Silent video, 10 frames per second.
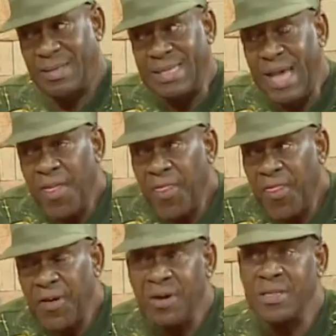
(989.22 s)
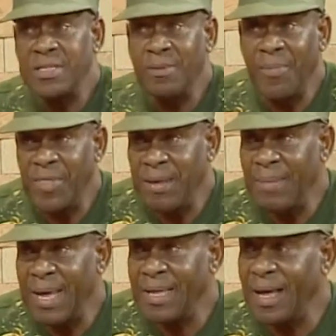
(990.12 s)
death or some
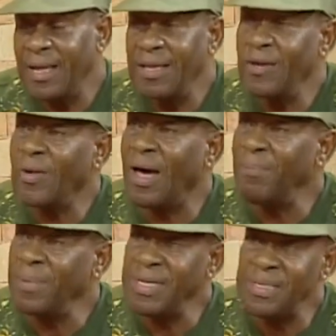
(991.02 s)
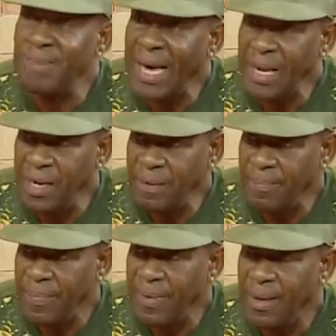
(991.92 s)
theme like that, yeah. you can't be smiling.
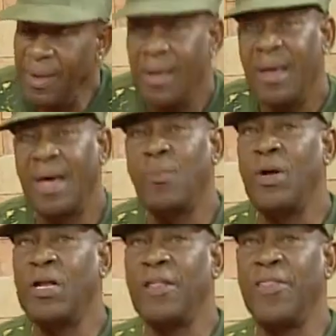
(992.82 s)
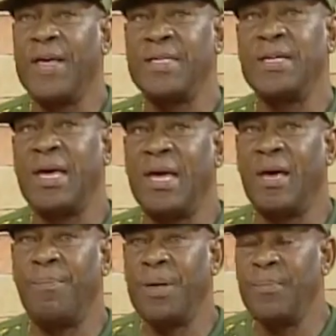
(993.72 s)
Yeah. And one of the things that I
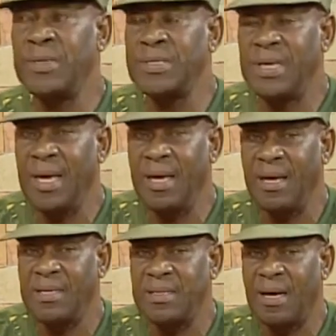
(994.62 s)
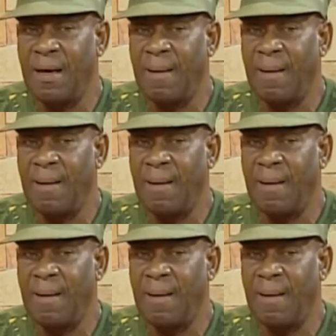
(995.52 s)
hear people saying is, uh,